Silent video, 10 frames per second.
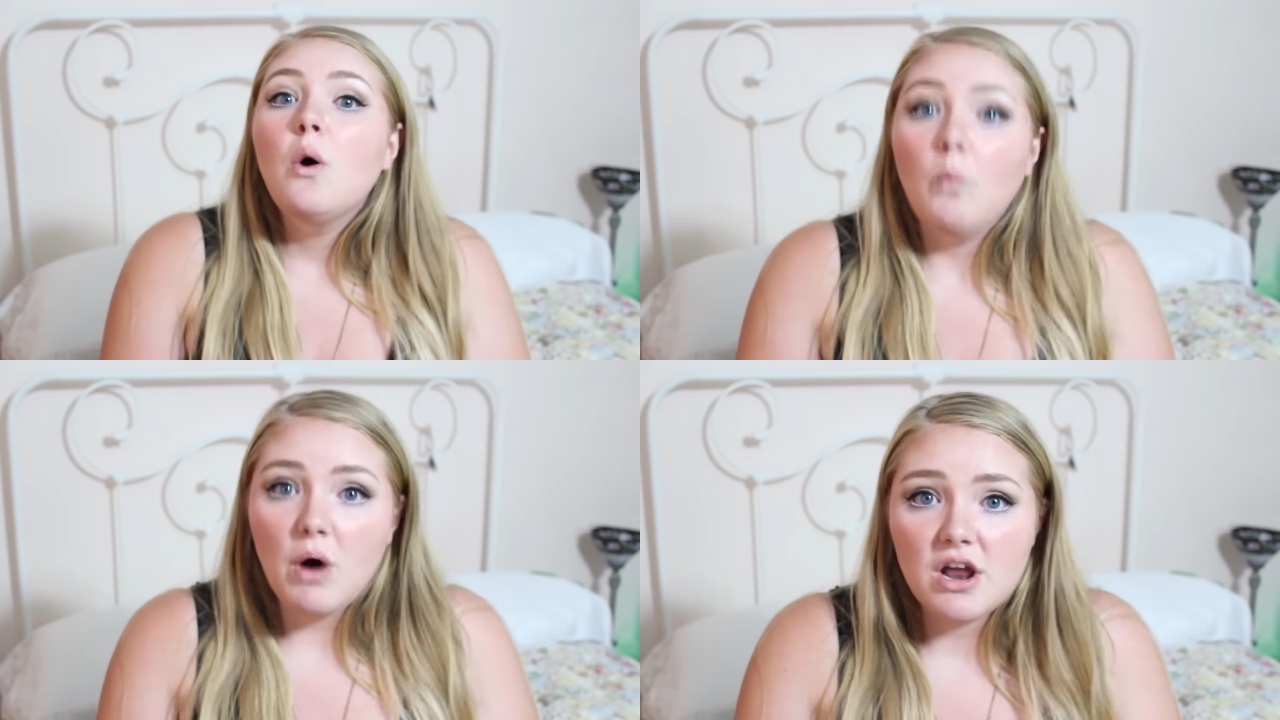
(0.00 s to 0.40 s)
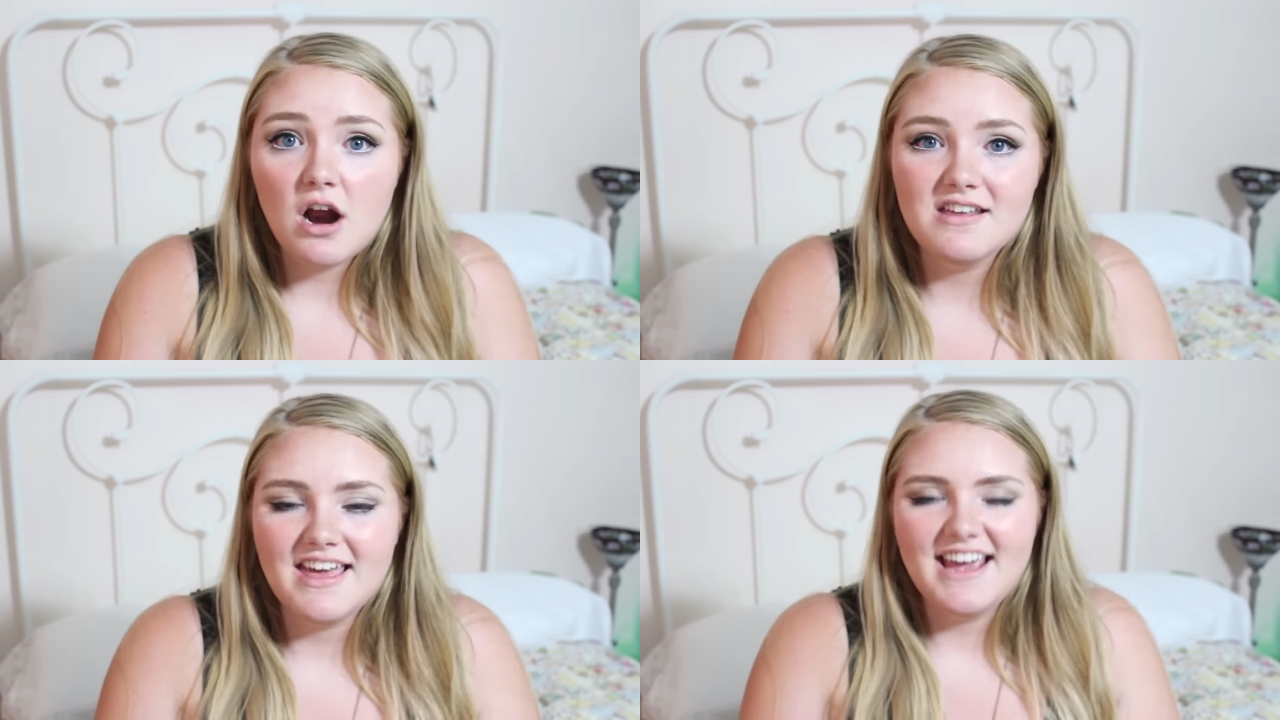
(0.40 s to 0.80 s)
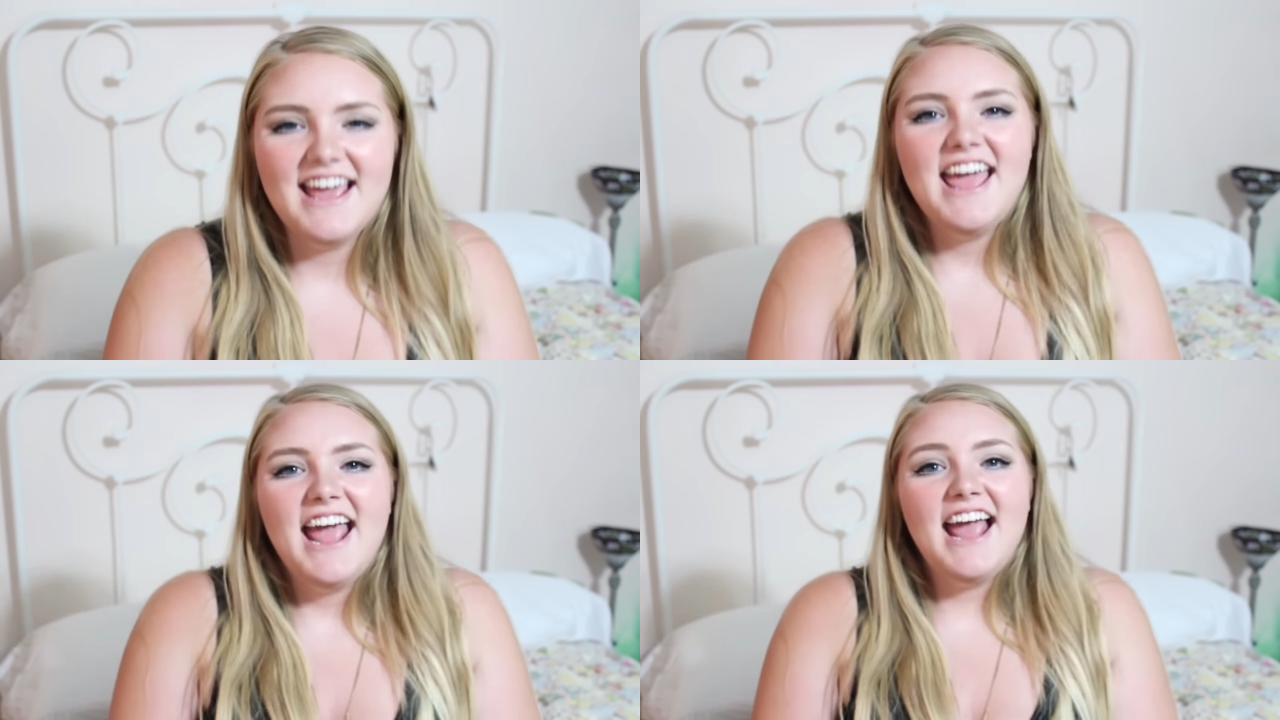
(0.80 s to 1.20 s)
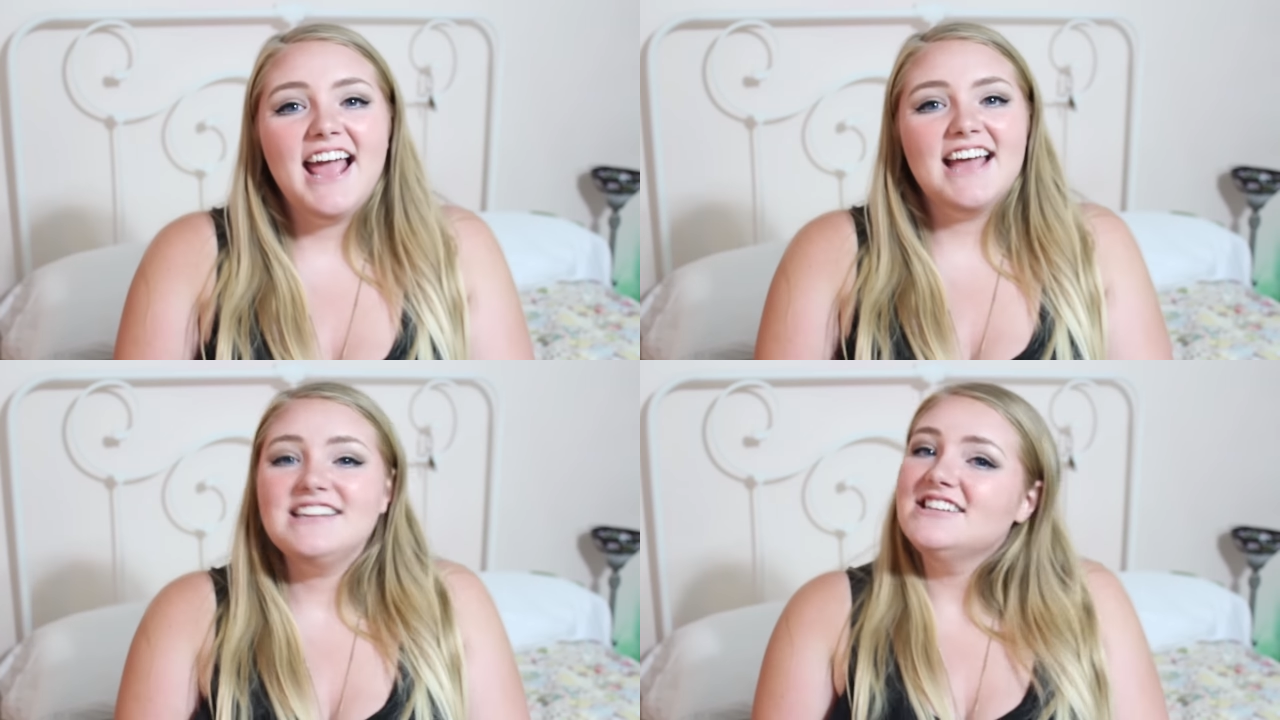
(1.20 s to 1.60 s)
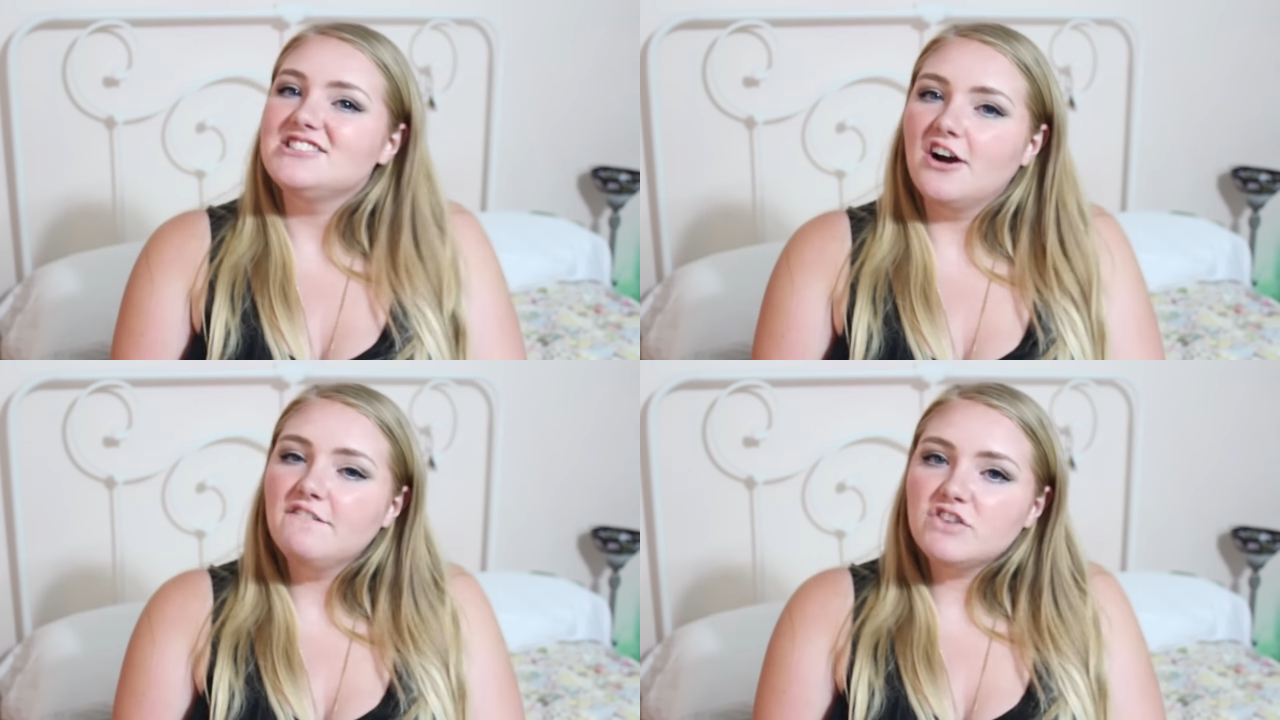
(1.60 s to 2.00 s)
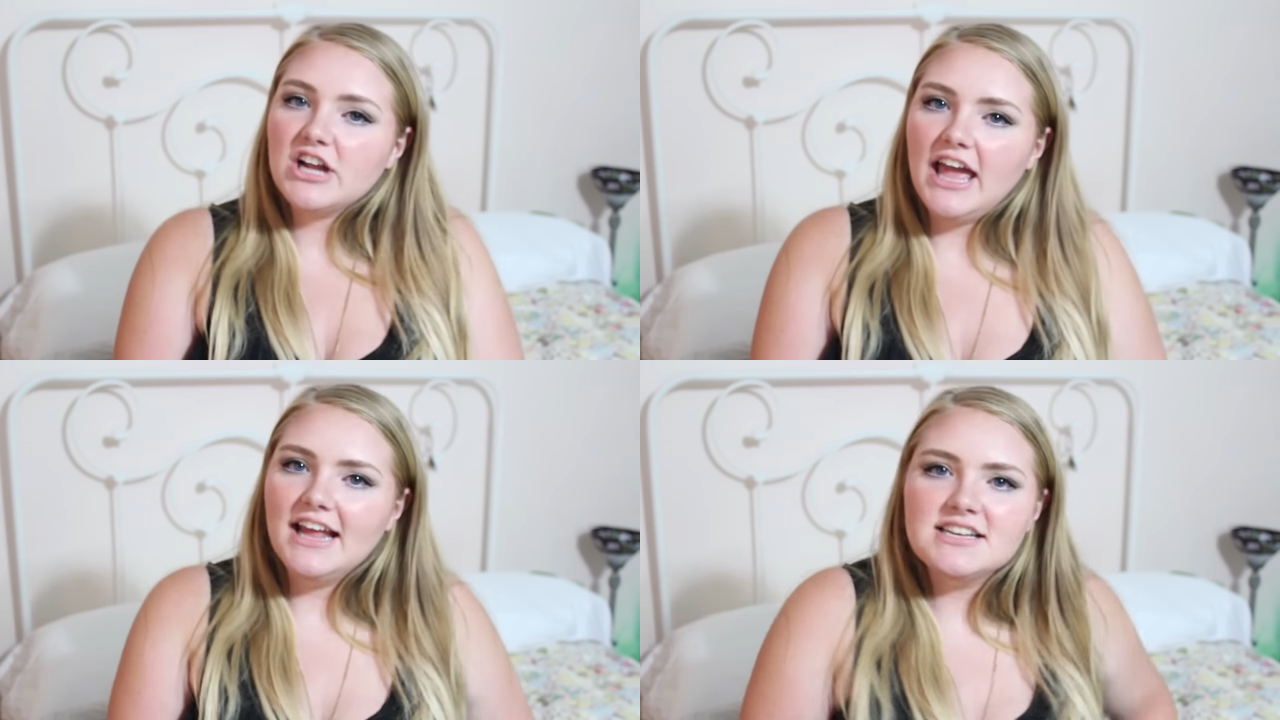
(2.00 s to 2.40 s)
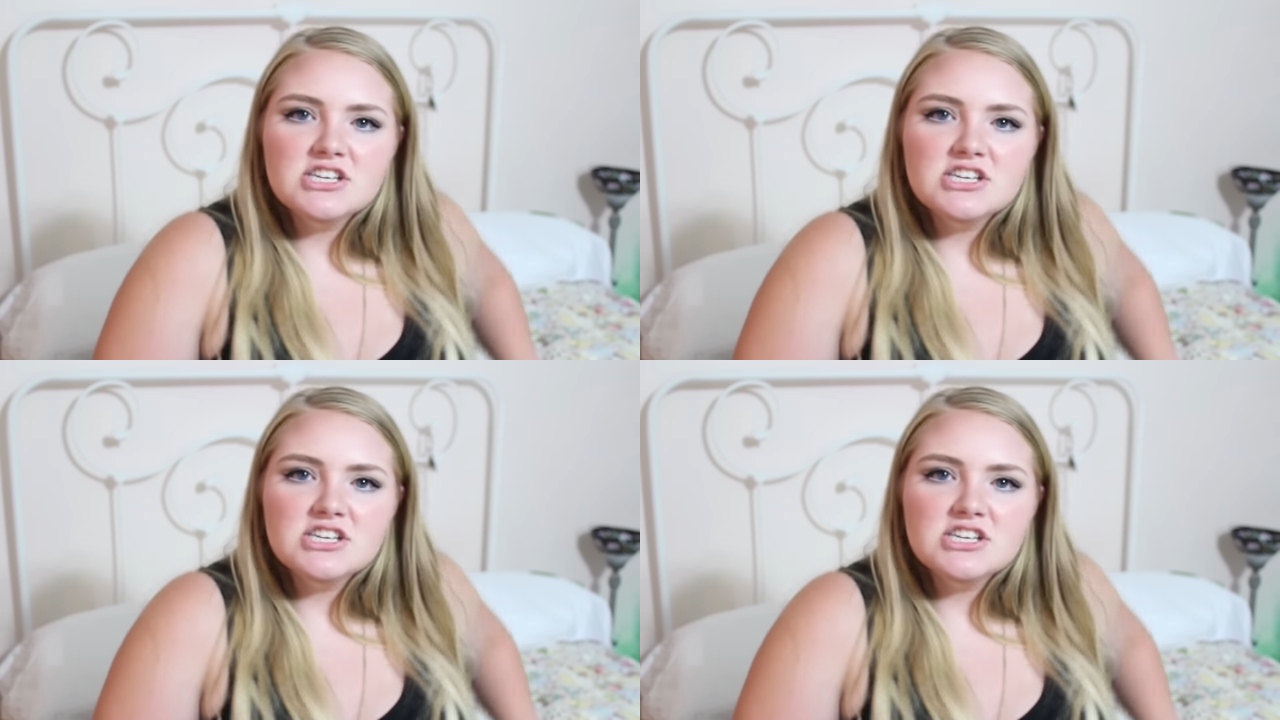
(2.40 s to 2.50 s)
What are they? And don't forget,